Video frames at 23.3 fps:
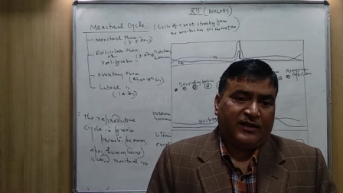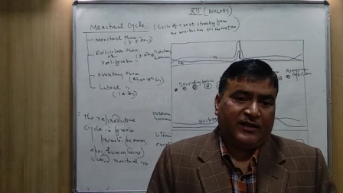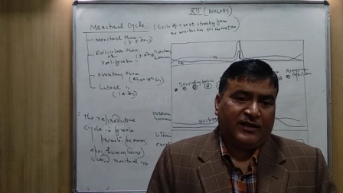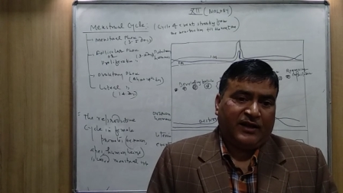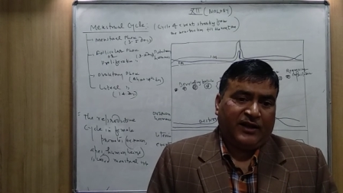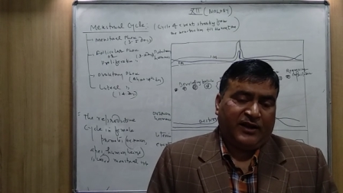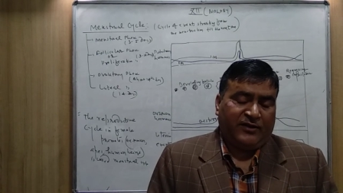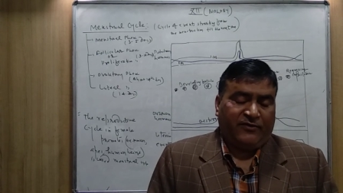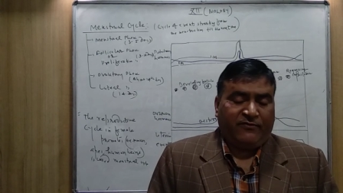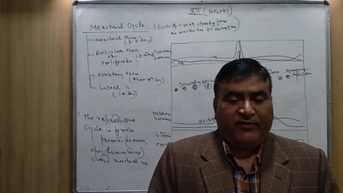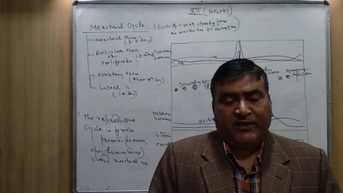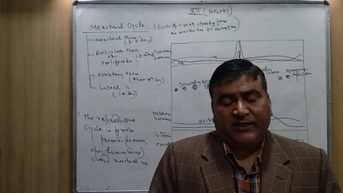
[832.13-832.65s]

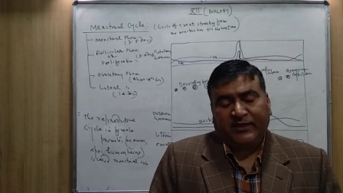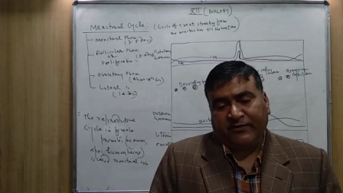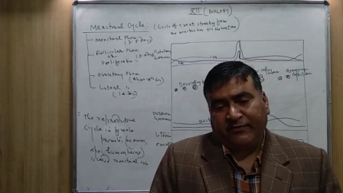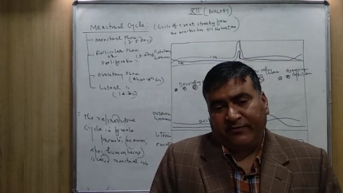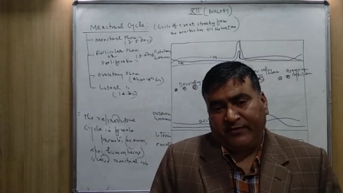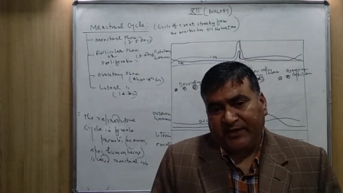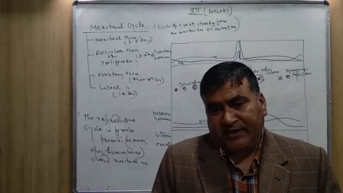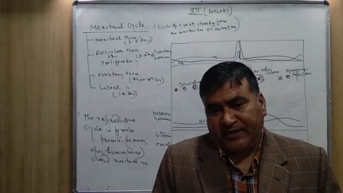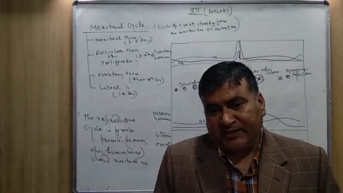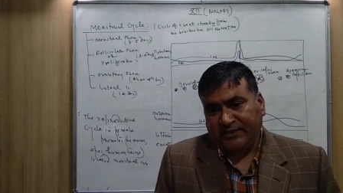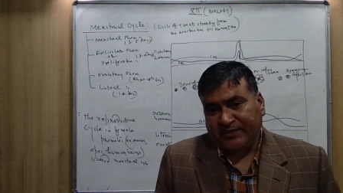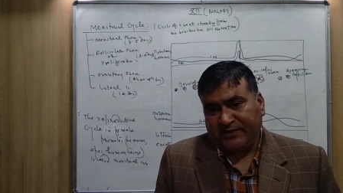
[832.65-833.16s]
and when the
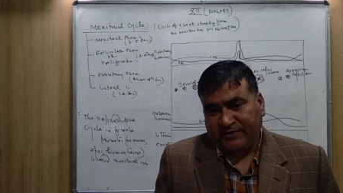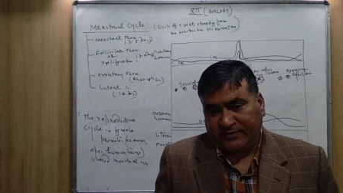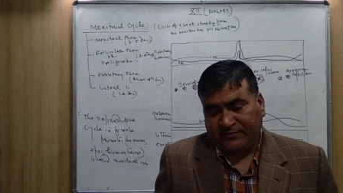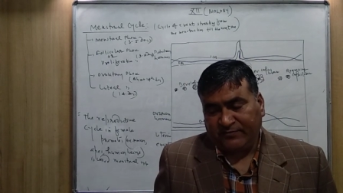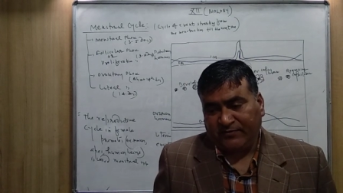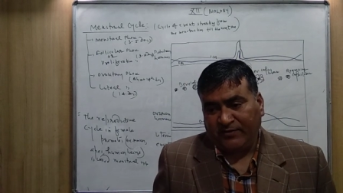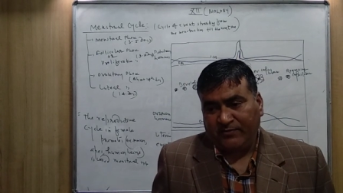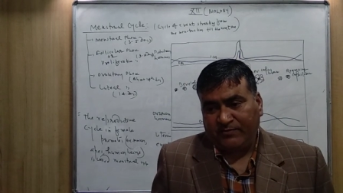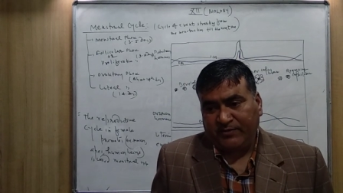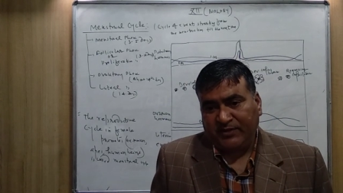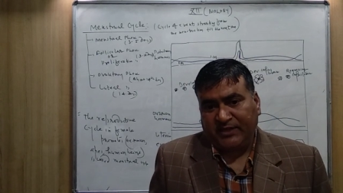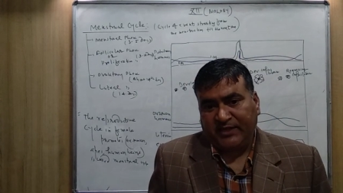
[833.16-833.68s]
fetus
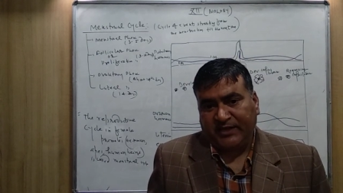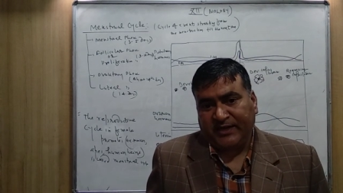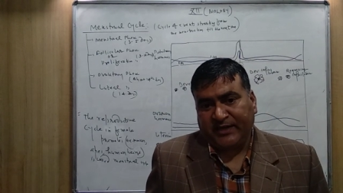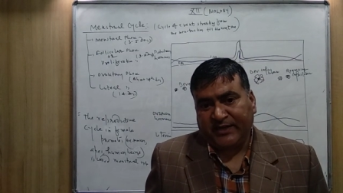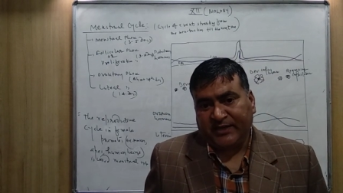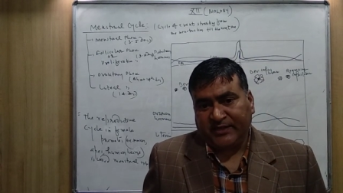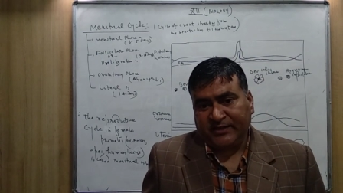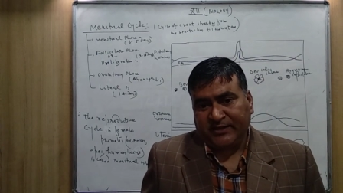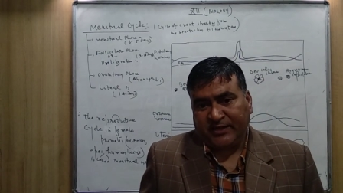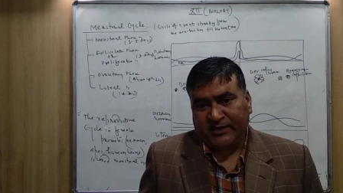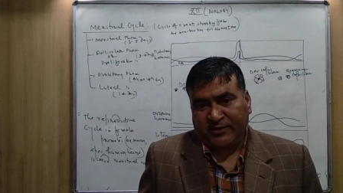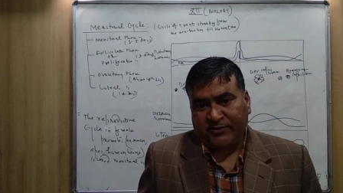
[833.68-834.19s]
will be there
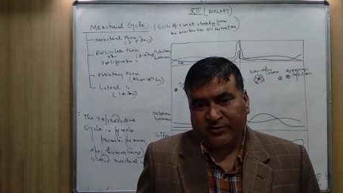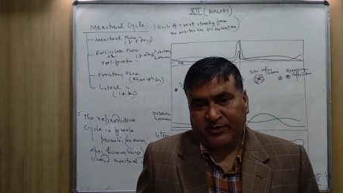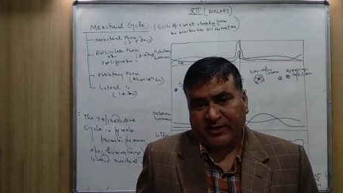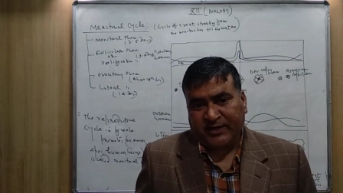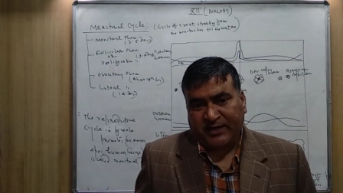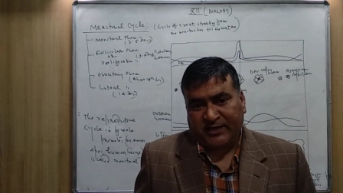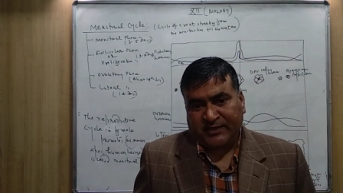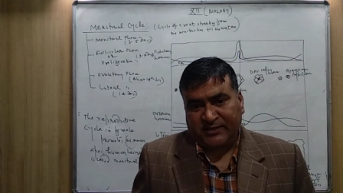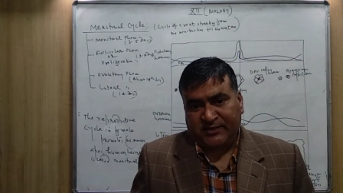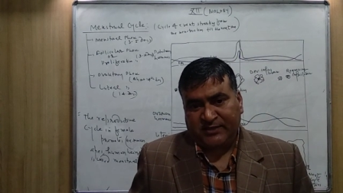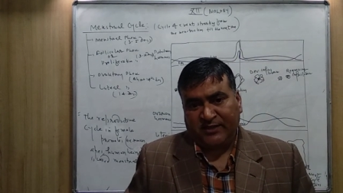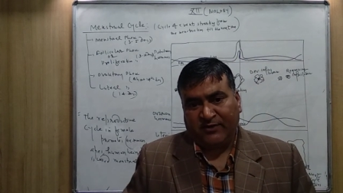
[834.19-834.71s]
in the
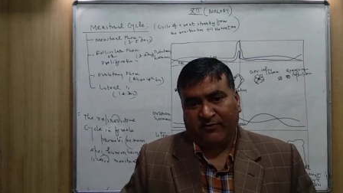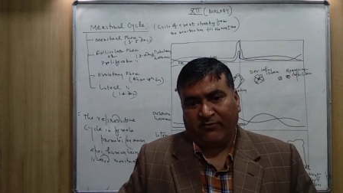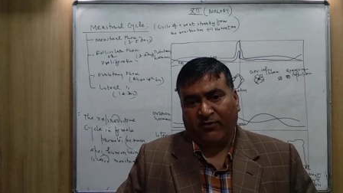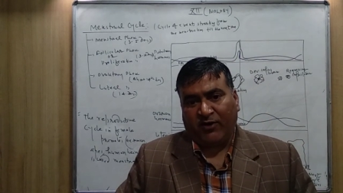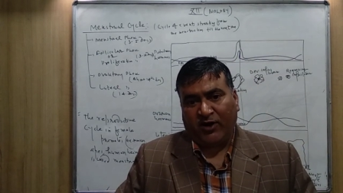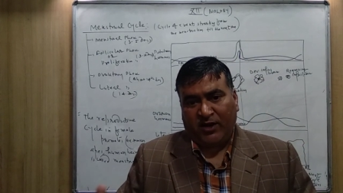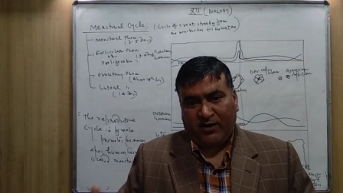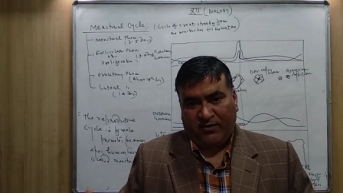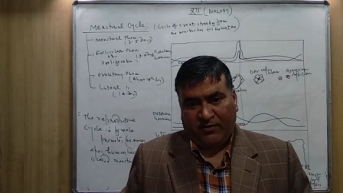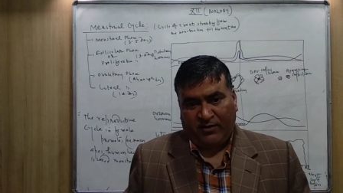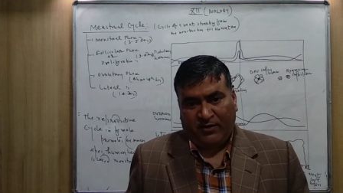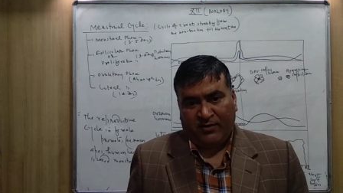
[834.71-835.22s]
uterus, the
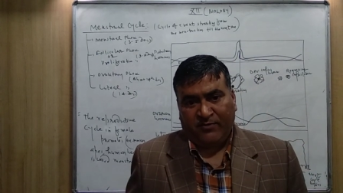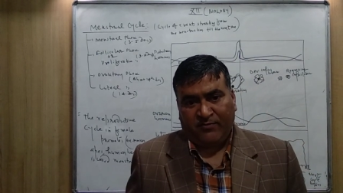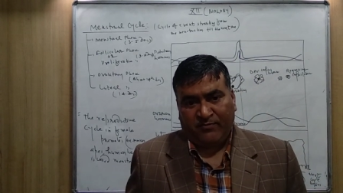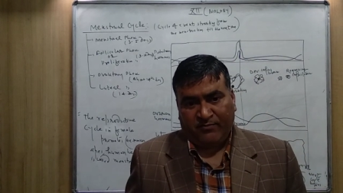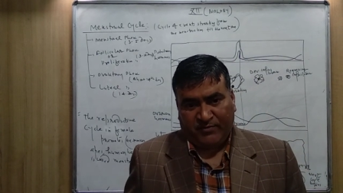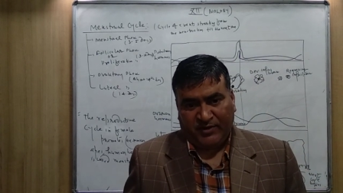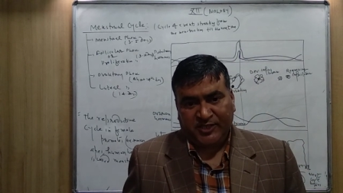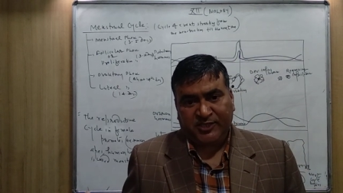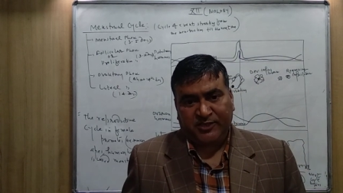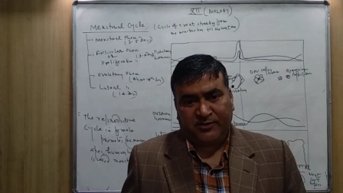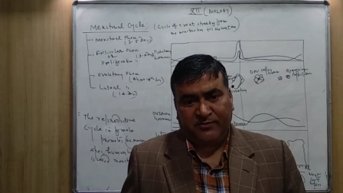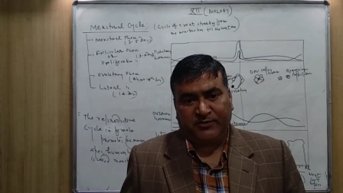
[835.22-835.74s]
wall
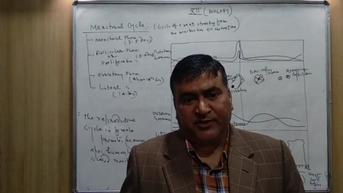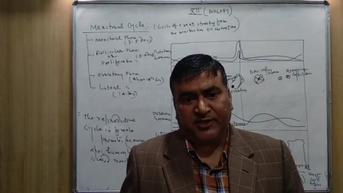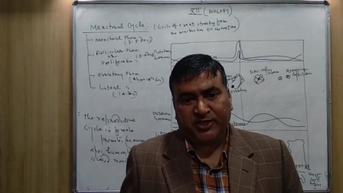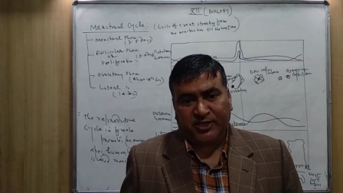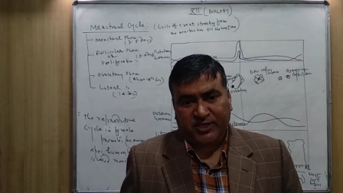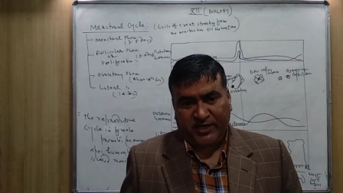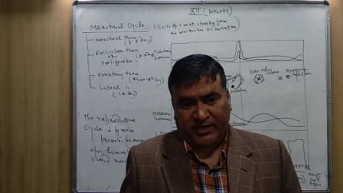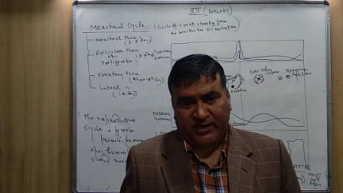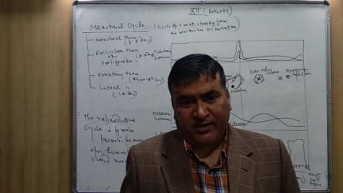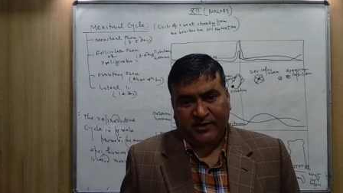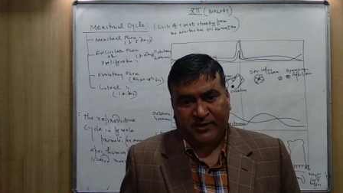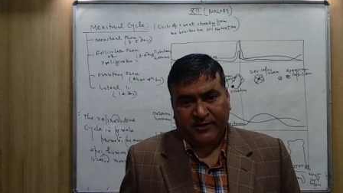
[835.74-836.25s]
must be
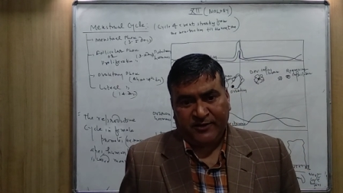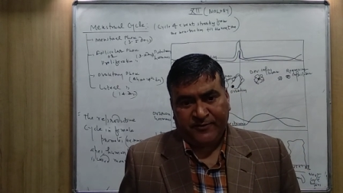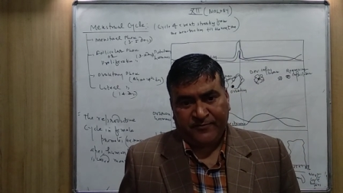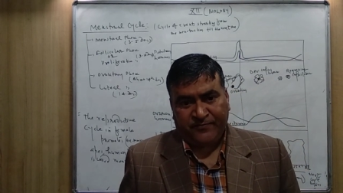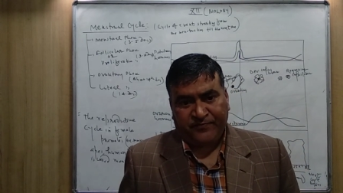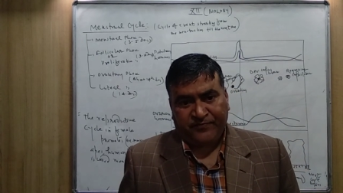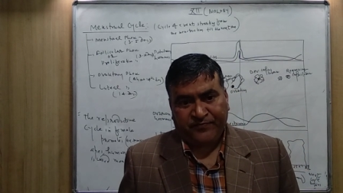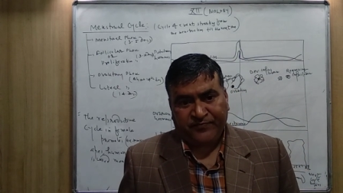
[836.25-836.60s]
thick,